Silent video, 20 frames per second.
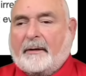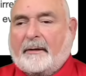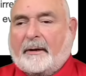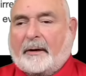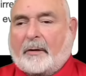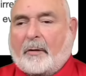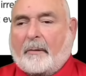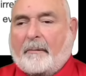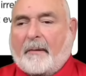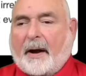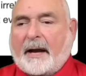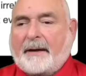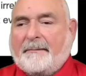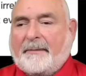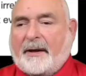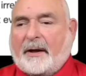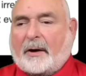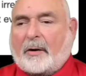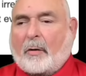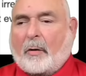that might
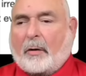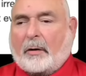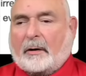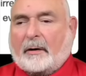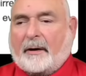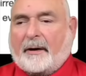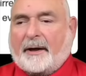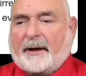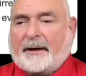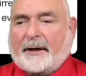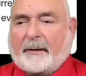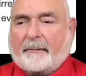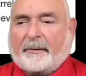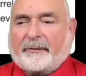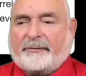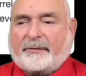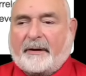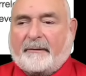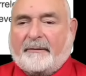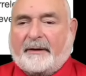be a corollary to number
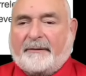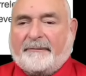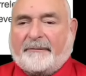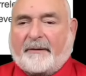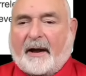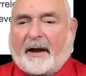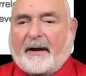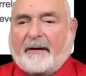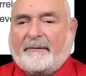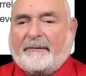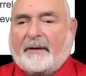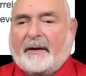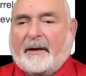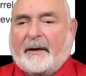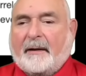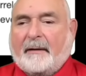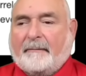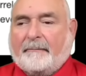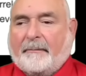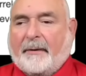75,
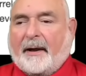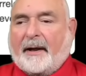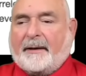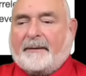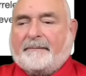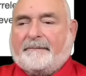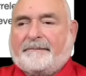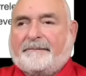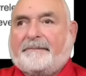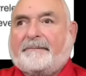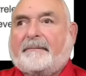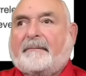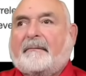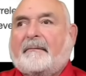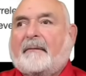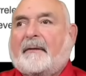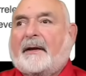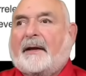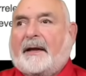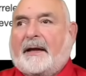but
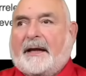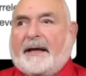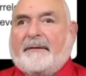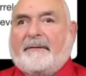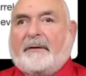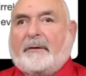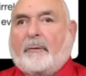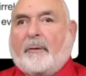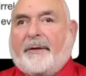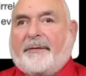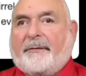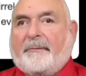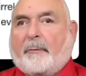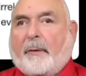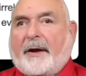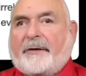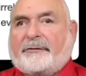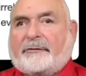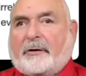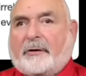even with
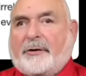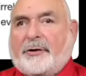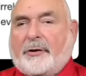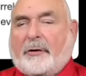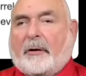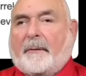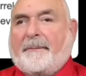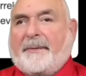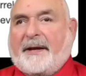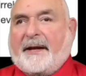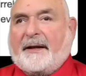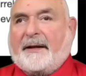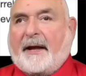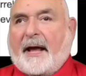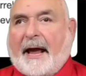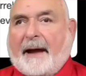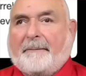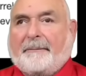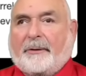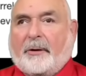Western European
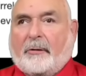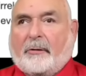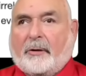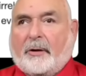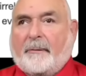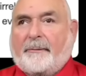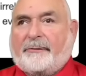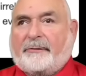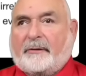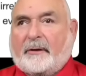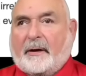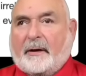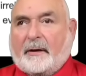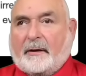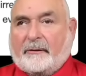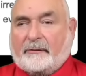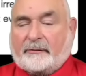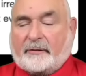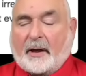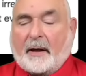haplogroups,
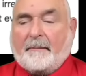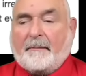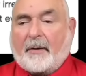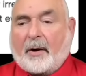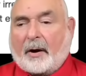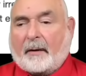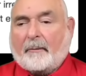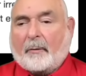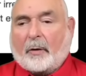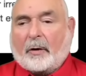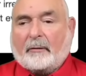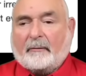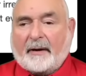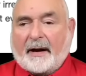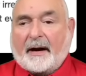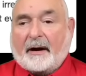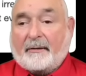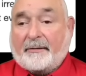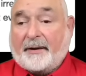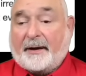some are more
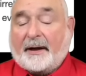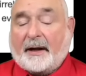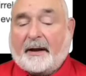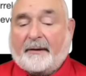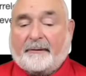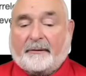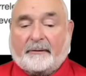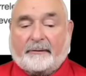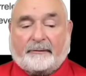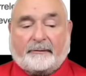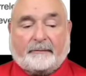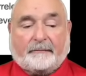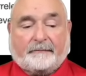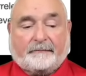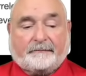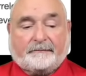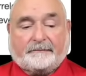rare than others.